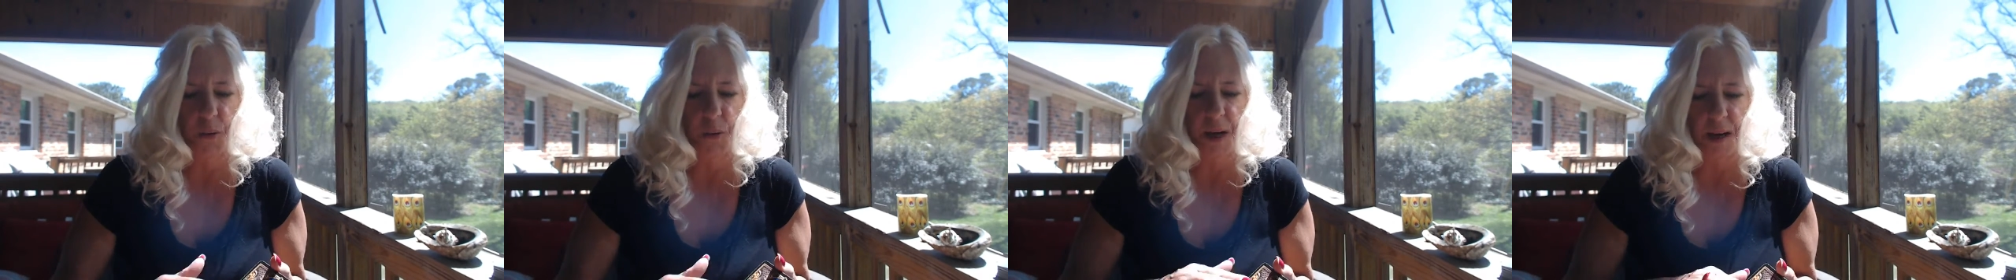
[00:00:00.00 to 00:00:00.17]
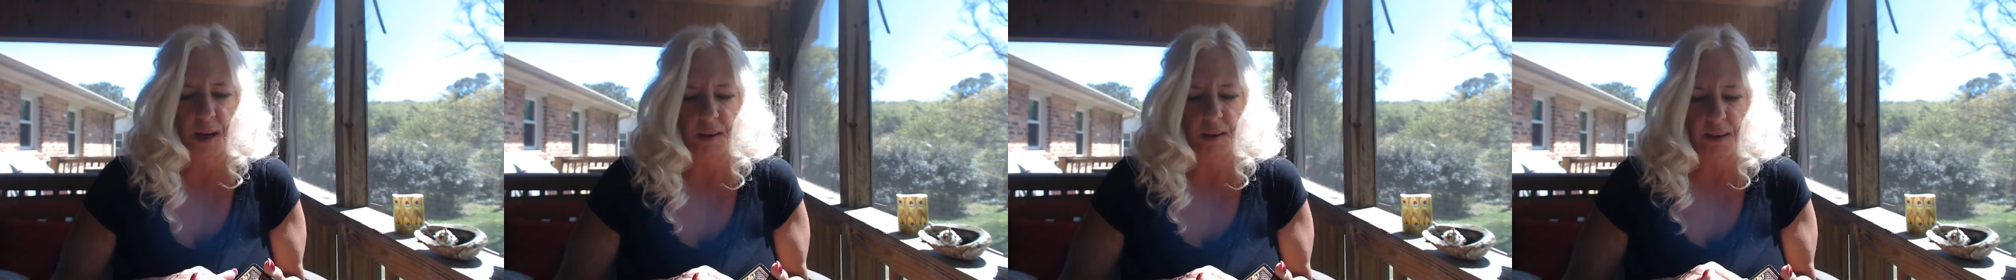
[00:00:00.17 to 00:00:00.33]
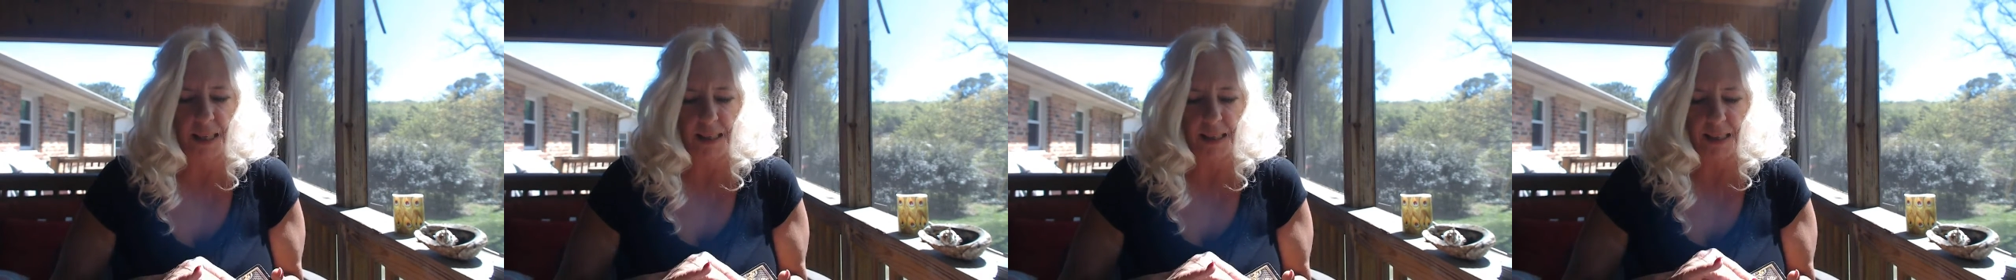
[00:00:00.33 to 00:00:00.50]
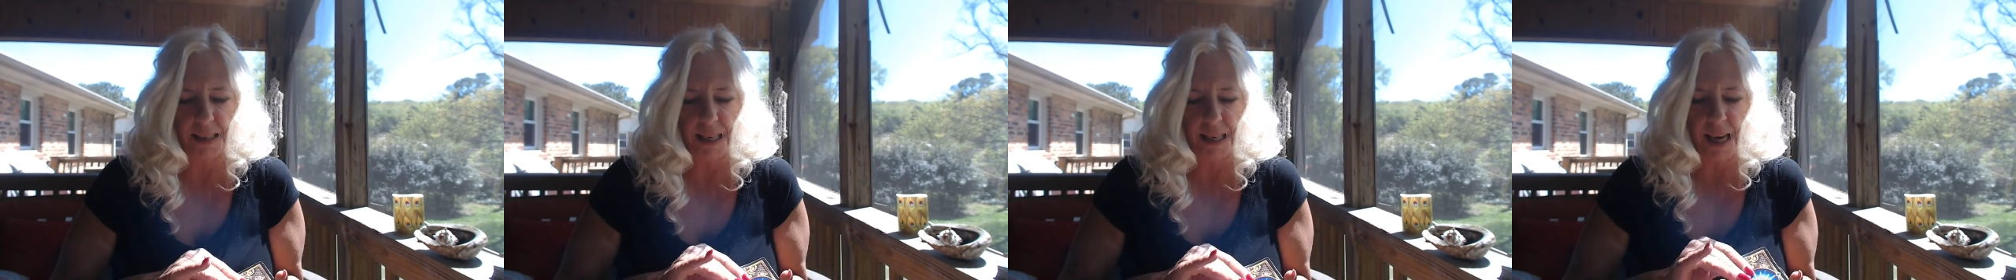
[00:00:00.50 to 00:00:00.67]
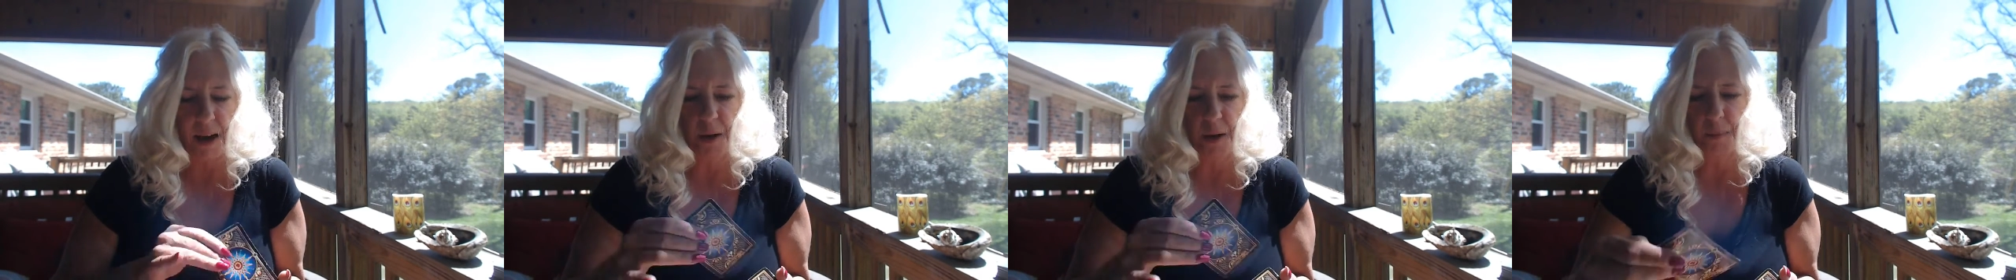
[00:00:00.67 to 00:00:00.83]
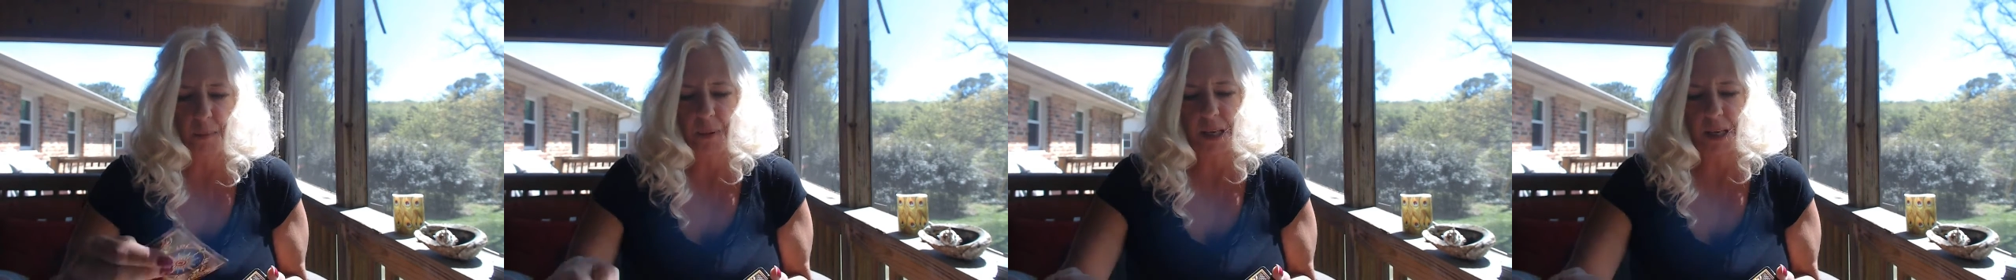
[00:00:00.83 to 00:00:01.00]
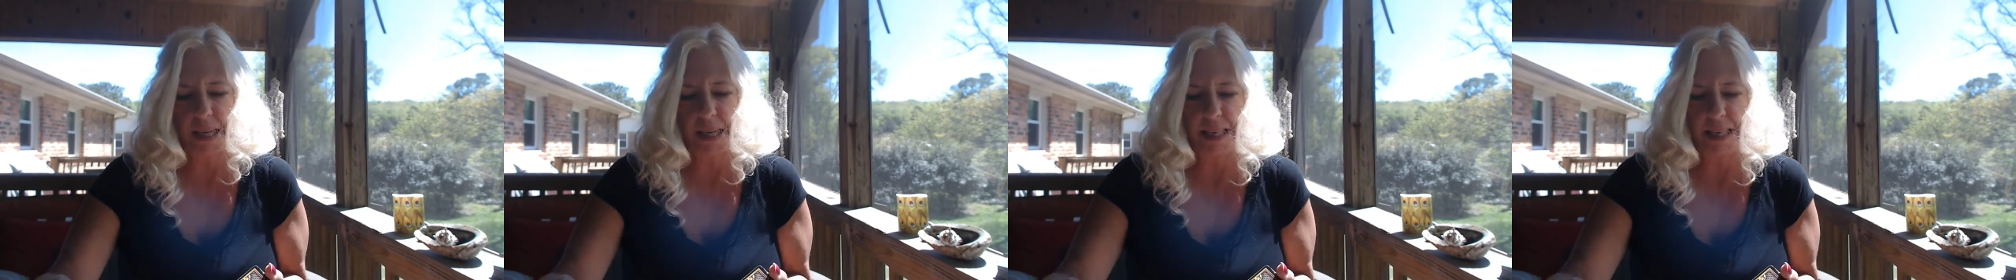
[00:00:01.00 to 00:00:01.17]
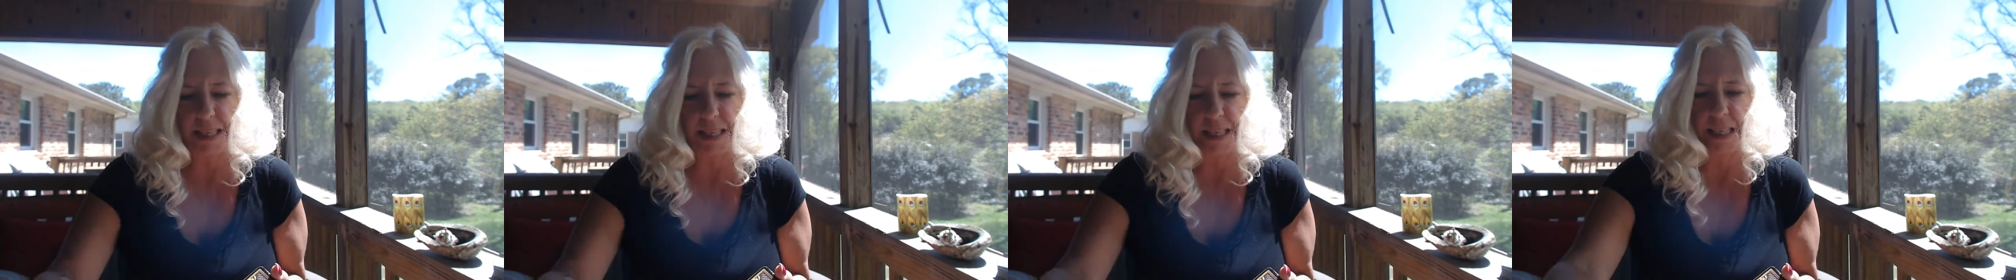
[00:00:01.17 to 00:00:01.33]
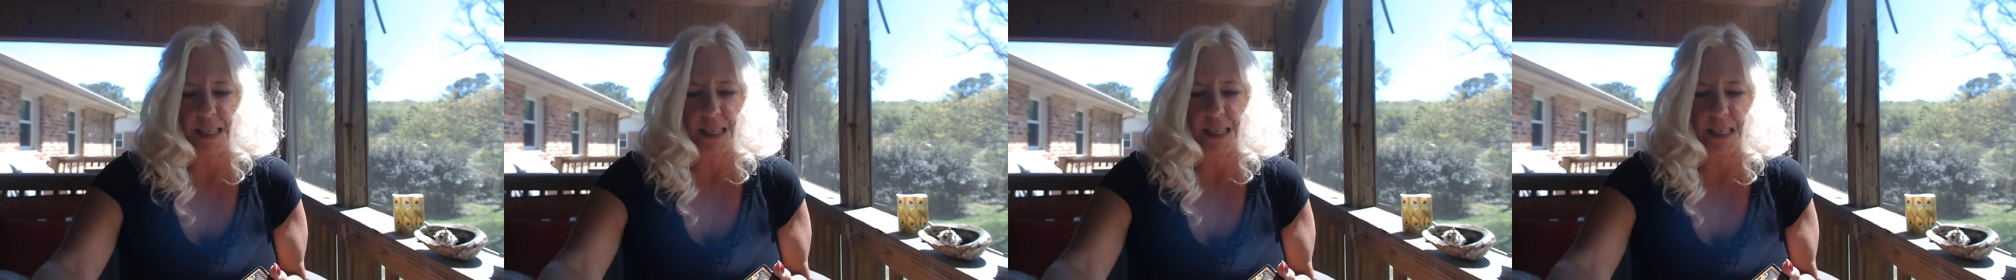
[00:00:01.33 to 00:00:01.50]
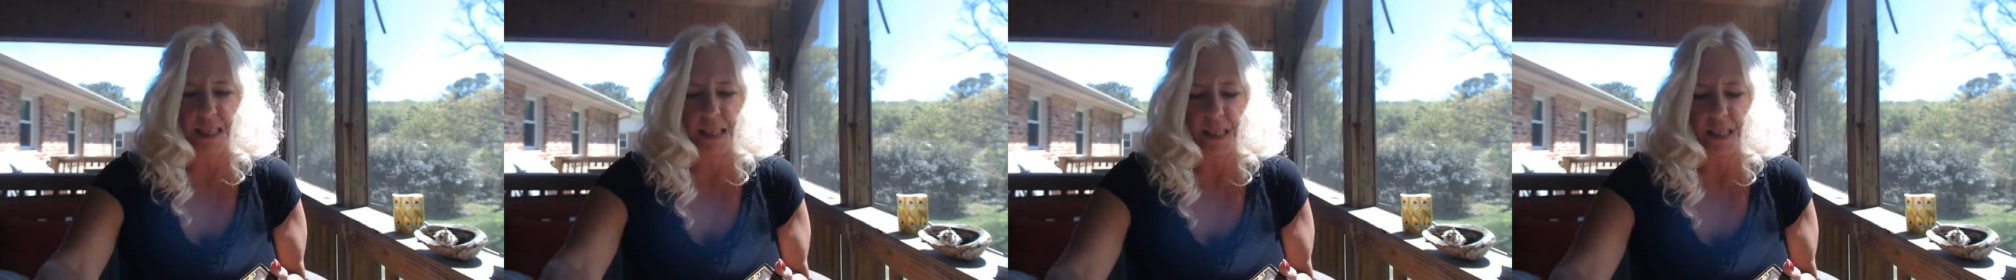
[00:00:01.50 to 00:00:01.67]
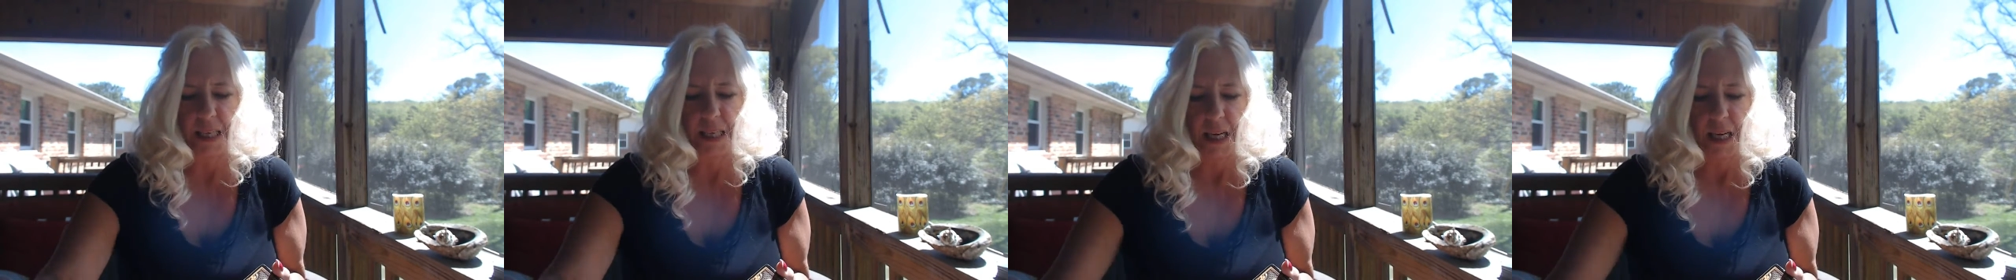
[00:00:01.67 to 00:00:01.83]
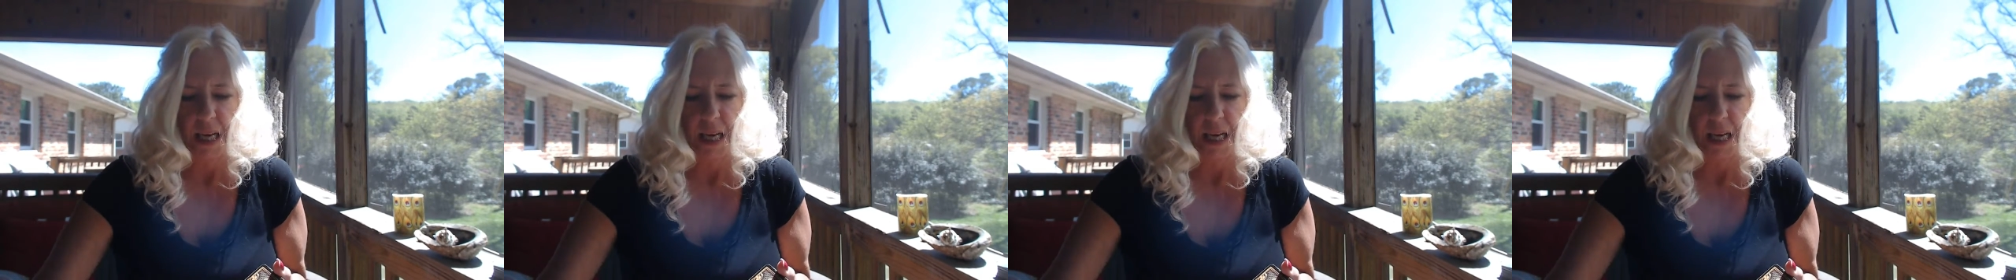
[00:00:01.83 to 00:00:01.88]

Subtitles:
well. Let's see how it plays in.